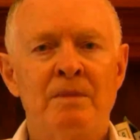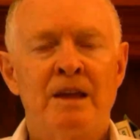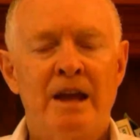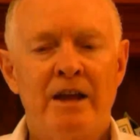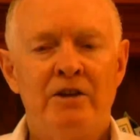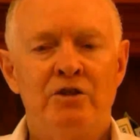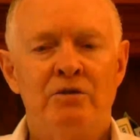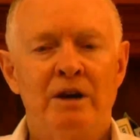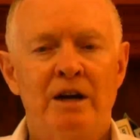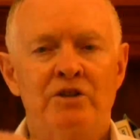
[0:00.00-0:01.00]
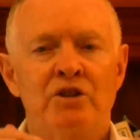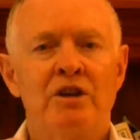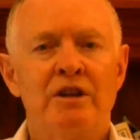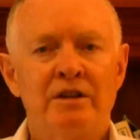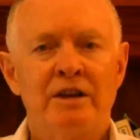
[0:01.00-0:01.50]
and you are
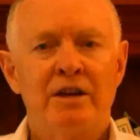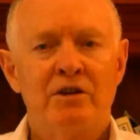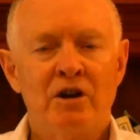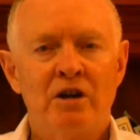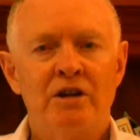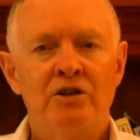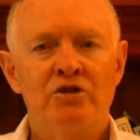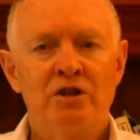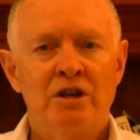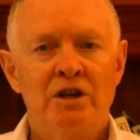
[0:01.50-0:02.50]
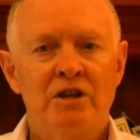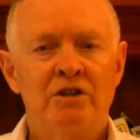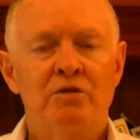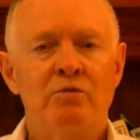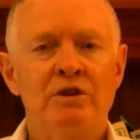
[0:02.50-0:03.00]
turning that knowledge
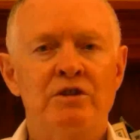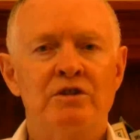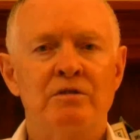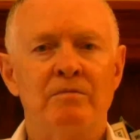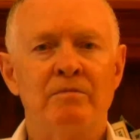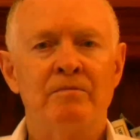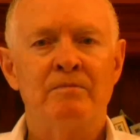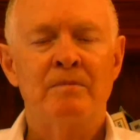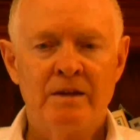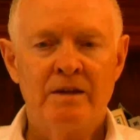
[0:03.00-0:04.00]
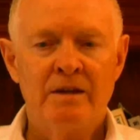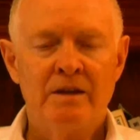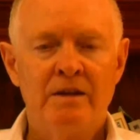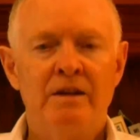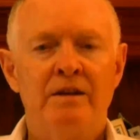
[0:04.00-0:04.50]
into wisdom.
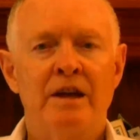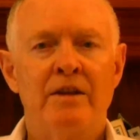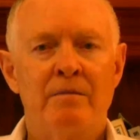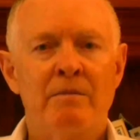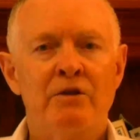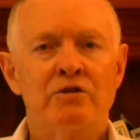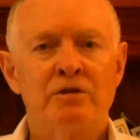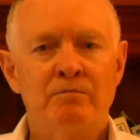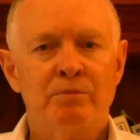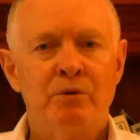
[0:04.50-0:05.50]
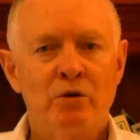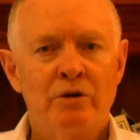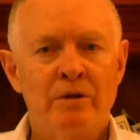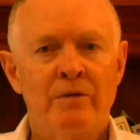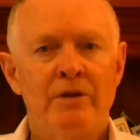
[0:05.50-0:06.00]
Now the most
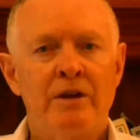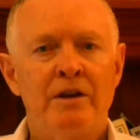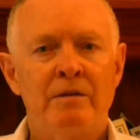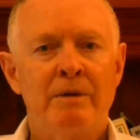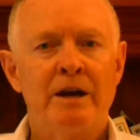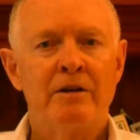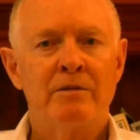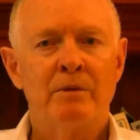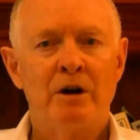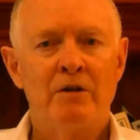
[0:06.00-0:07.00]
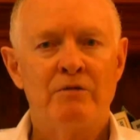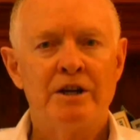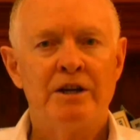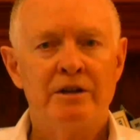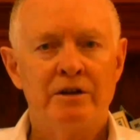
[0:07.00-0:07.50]
important thing about my
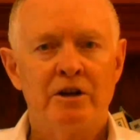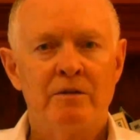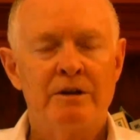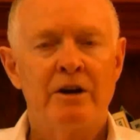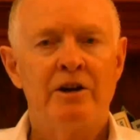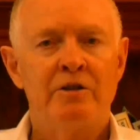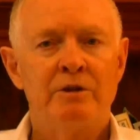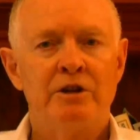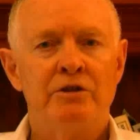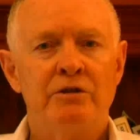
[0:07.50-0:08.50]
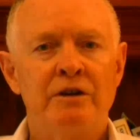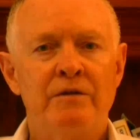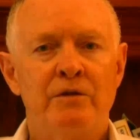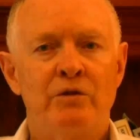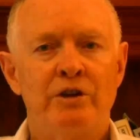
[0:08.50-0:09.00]
reading that I'm going to be doing
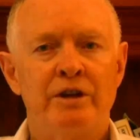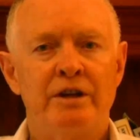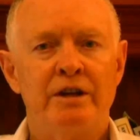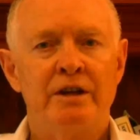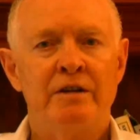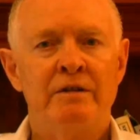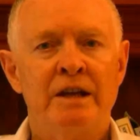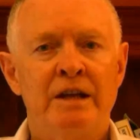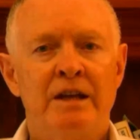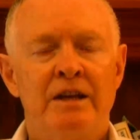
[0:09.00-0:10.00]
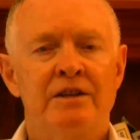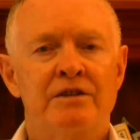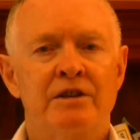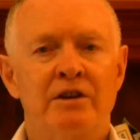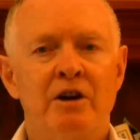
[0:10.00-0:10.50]
for you here is
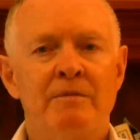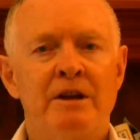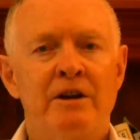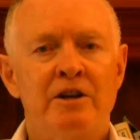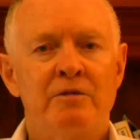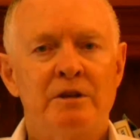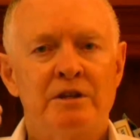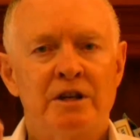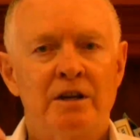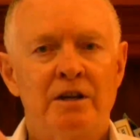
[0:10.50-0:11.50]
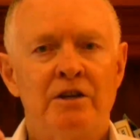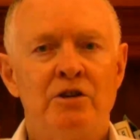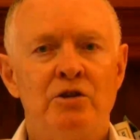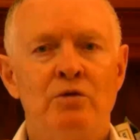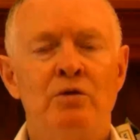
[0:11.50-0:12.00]
that I'm going to be telling
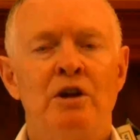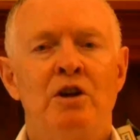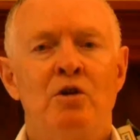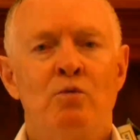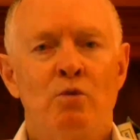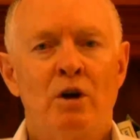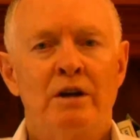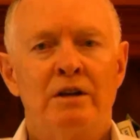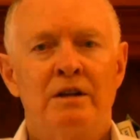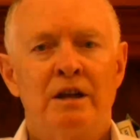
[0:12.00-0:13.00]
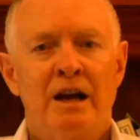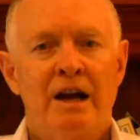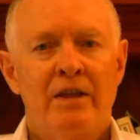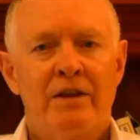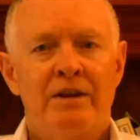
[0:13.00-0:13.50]
you what are
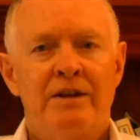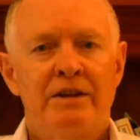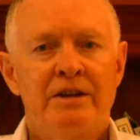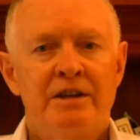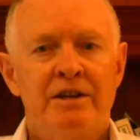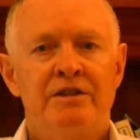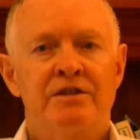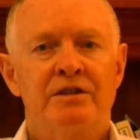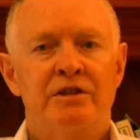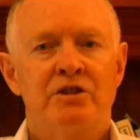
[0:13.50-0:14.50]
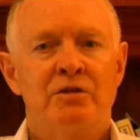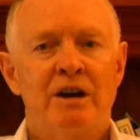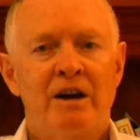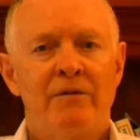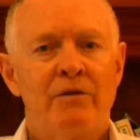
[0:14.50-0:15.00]
the needs that you
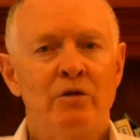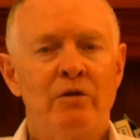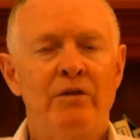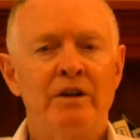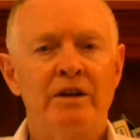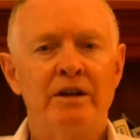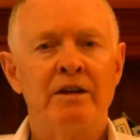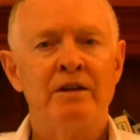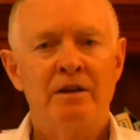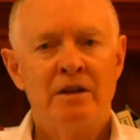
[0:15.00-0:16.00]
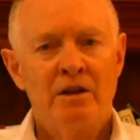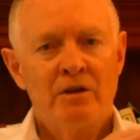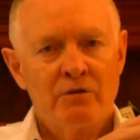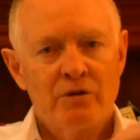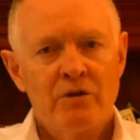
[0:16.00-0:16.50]
are fulfilling
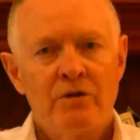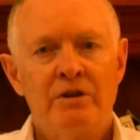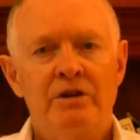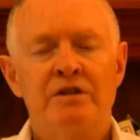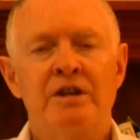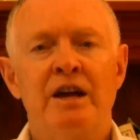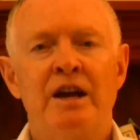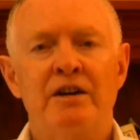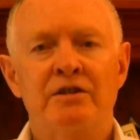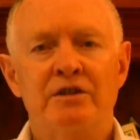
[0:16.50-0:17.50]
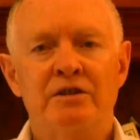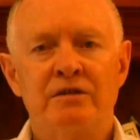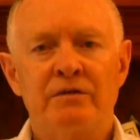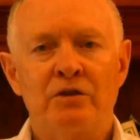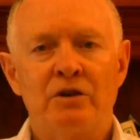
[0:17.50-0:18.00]
through these houses of
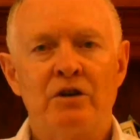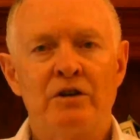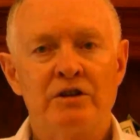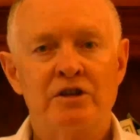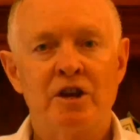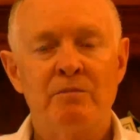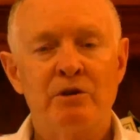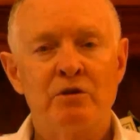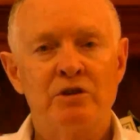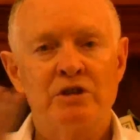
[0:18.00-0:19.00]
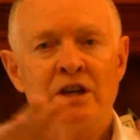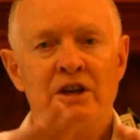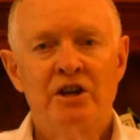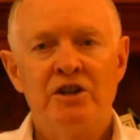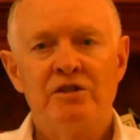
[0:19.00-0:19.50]
your horoscope, because
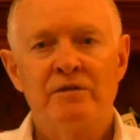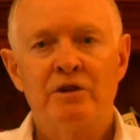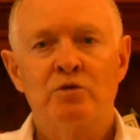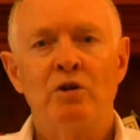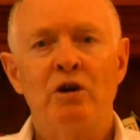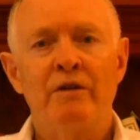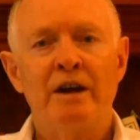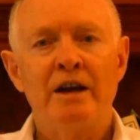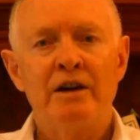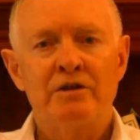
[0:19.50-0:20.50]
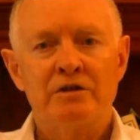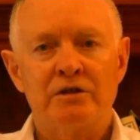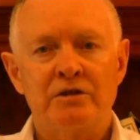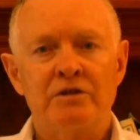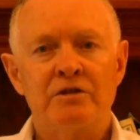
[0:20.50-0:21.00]
each of the 12
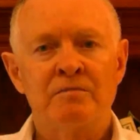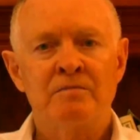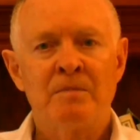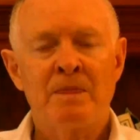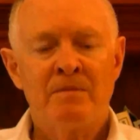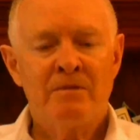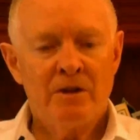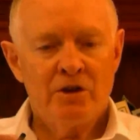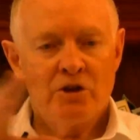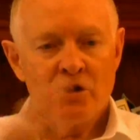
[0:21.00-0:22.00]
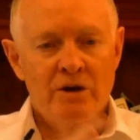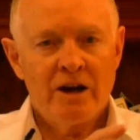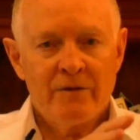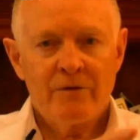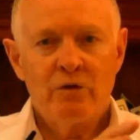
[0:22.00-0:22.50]
houses, you are
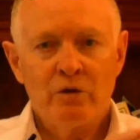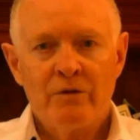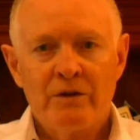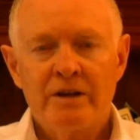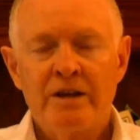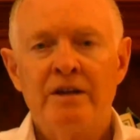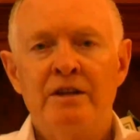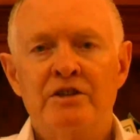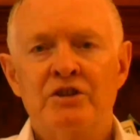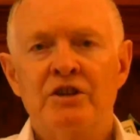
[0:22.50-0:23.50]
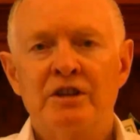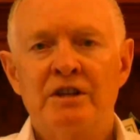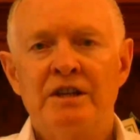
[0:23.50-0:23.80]
fulfilling certain